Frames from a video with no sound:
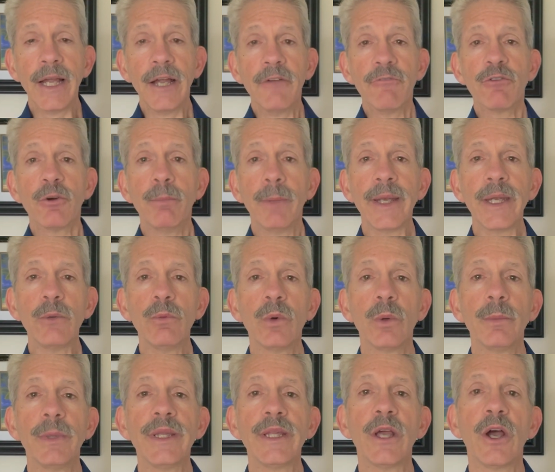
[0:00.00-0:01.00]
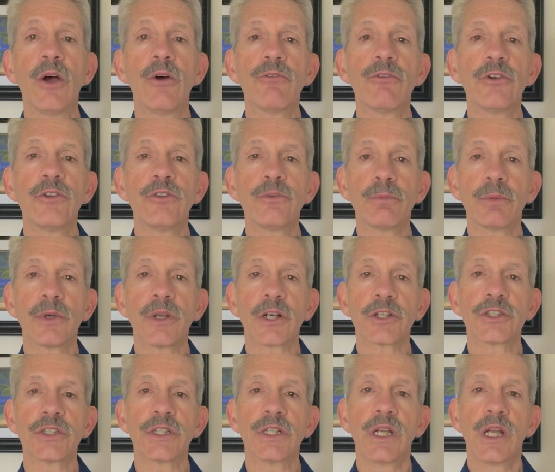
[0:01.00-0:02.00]
For many women, the ovaries
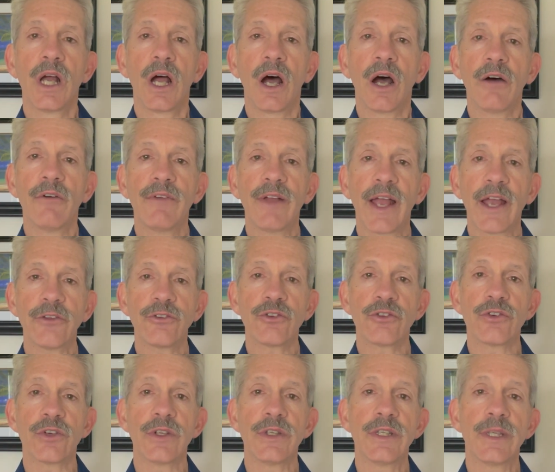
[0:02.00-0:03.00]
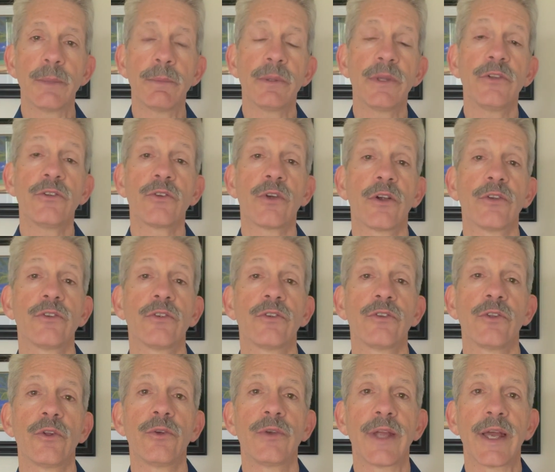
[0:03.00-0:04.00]
production of estrogen typically starts to
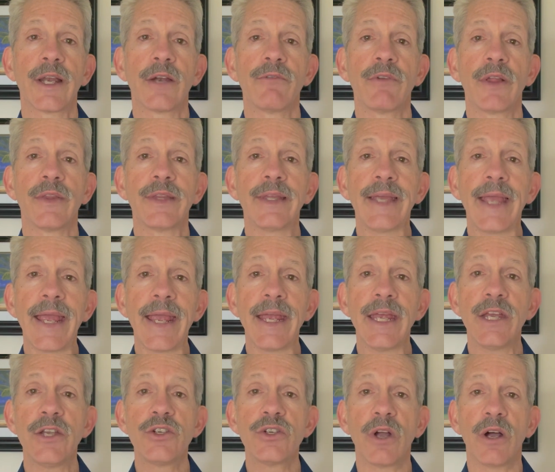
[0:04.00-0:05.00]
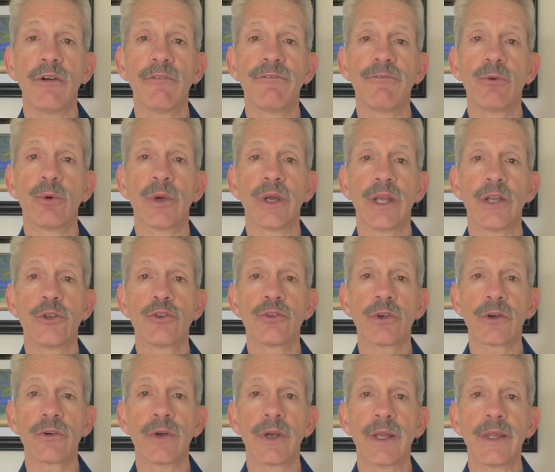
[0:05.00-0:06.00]
slow down around the age of forty,
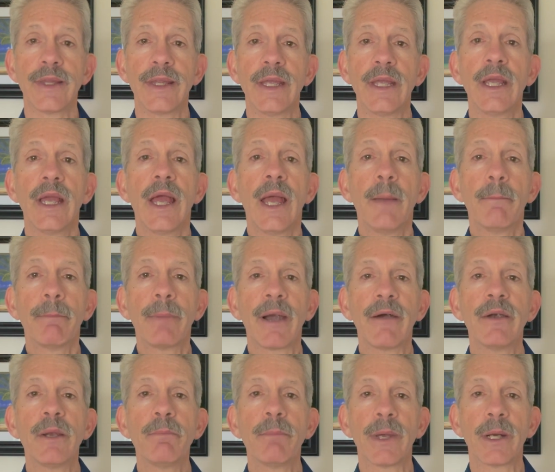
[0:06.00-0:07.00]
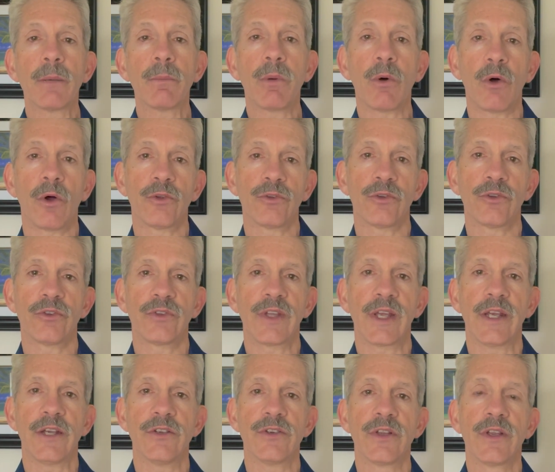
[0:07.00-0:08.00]
triggering the perimenopausal
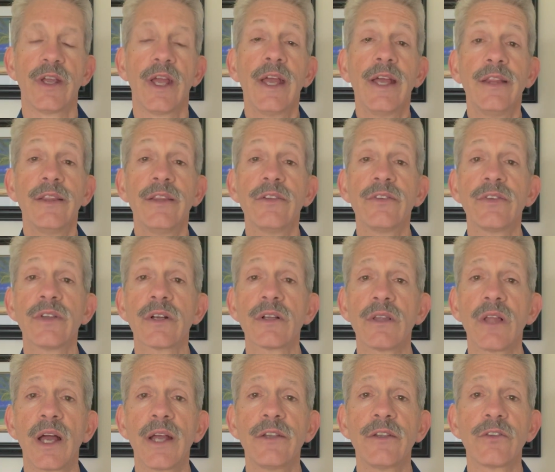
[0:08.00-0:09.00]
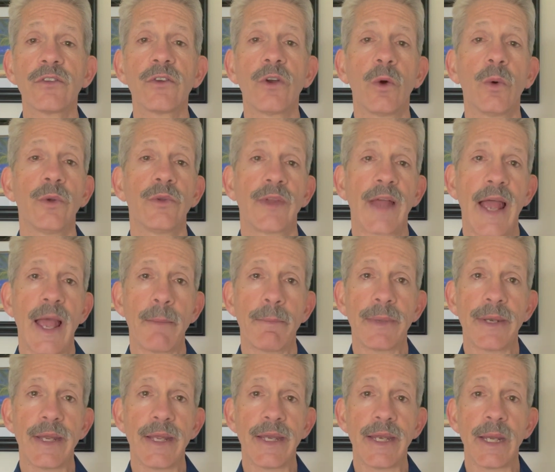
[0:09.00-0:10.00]
stage. This decline doesn't always
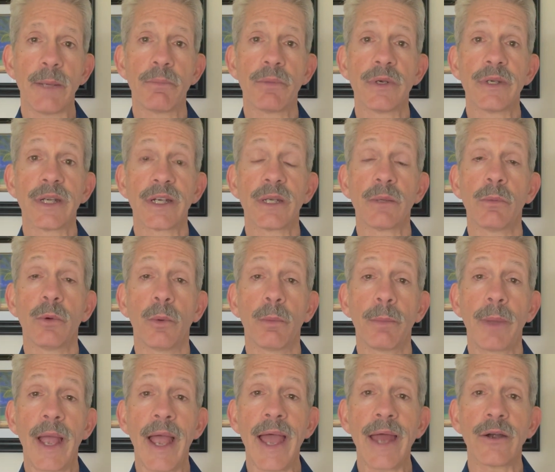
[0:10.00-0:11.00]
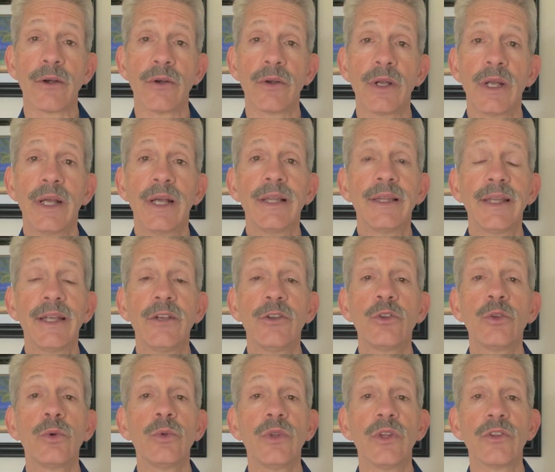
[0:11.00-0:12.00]
happen in a predictable pattern, leading
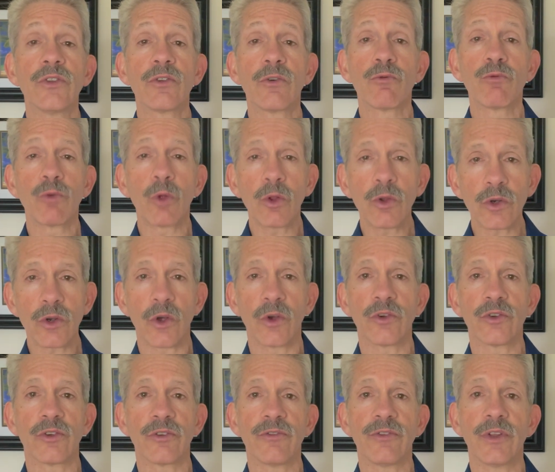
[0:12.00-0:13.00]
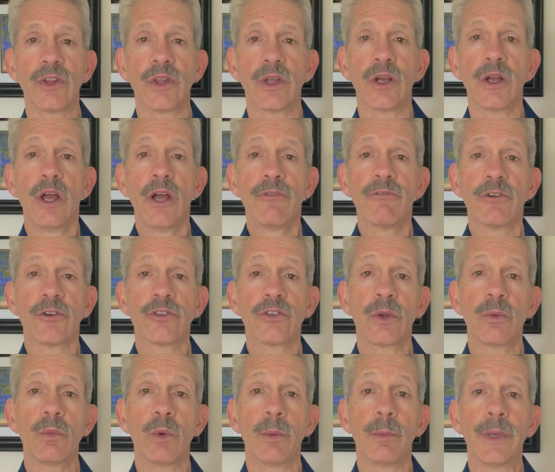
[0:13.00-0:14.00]
to this roller coaster feeling for
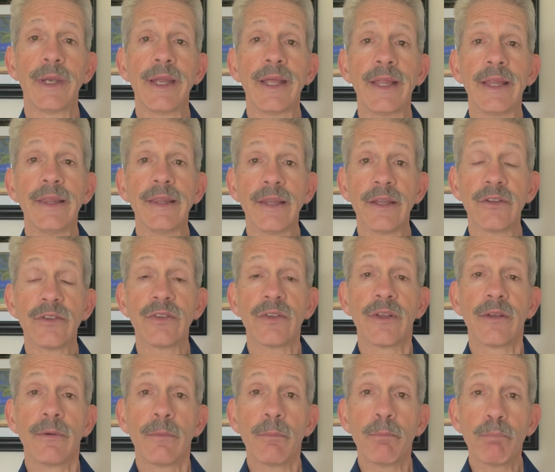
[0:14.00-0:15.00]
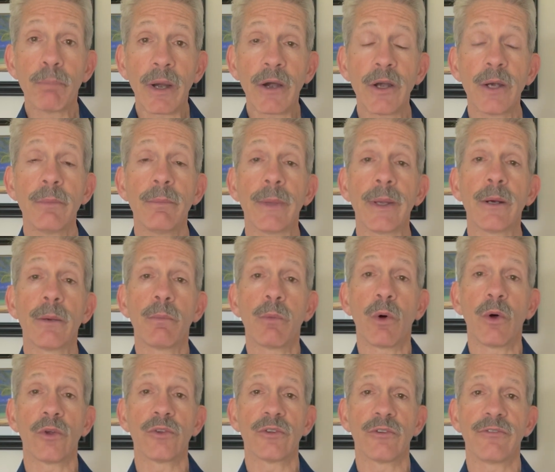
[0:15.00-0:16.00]
some women in this
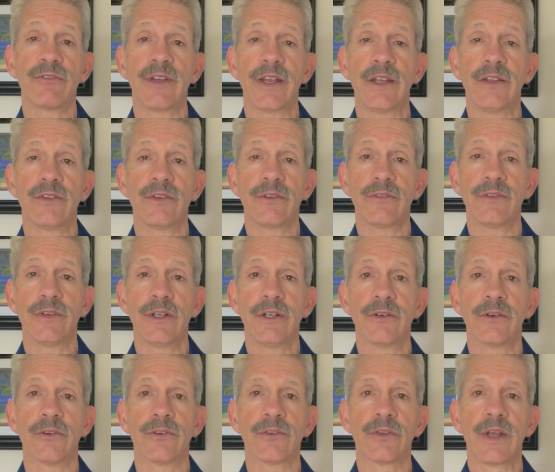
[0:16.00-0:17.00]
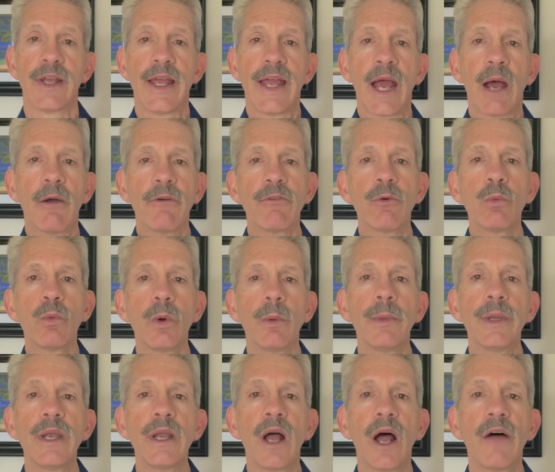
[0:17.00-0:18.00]
perimenopausal phase of years. However,
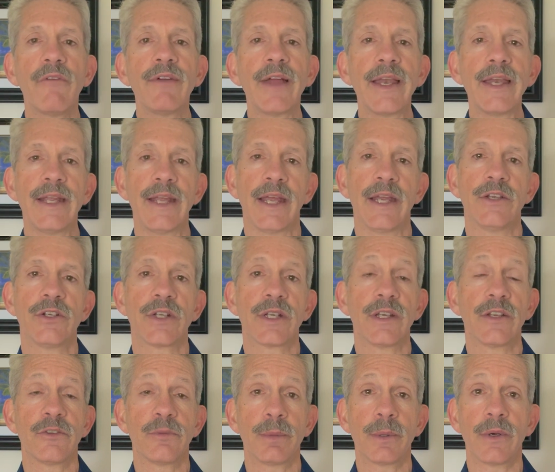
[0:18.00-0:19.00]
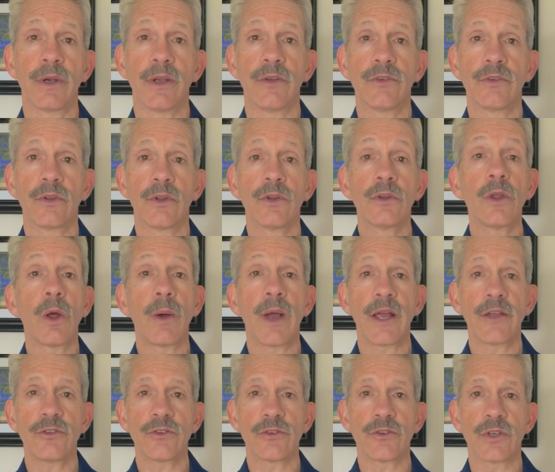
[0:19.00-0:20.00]
women of any age can experience low
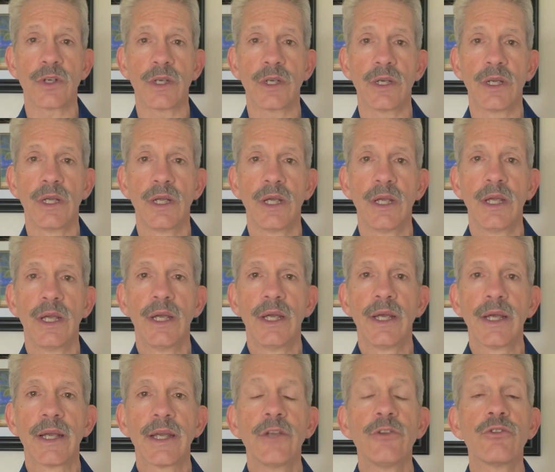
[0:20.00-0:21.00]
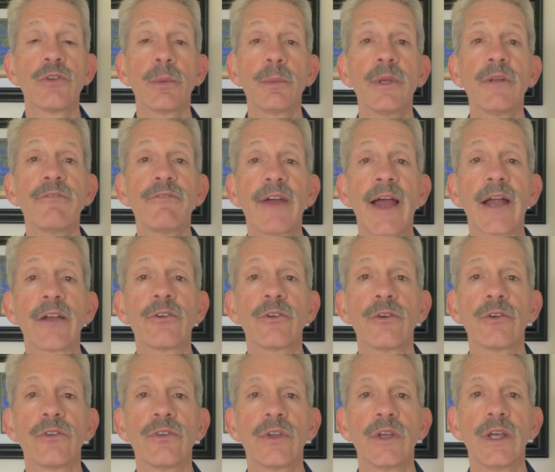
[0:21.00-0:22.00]
estrogen. Contributing
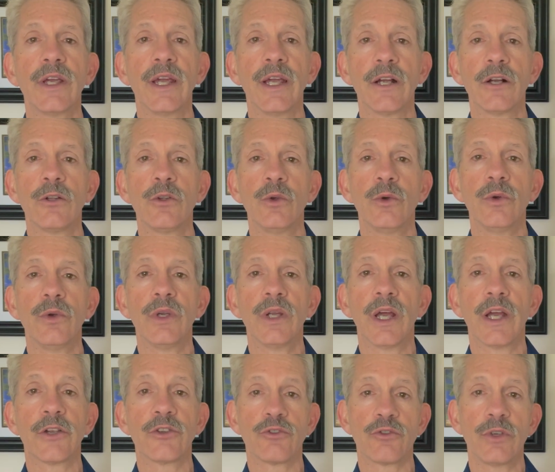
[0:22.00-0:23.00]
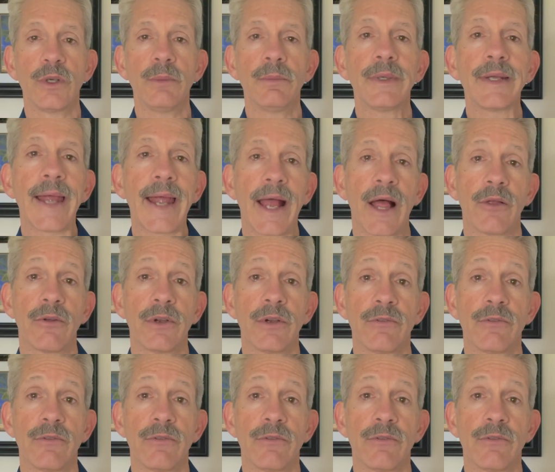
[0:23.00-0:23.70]
factors include extreme calorie